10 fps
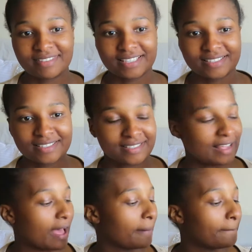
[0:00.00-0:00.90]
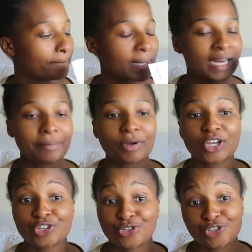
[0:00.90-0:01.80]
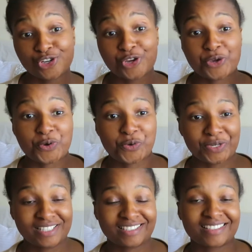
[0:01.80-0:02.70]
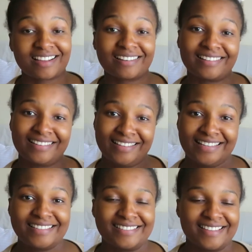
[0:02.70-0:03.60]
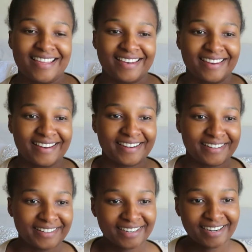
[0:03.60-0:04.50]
this up, and I'm going to show you what exactly is in here.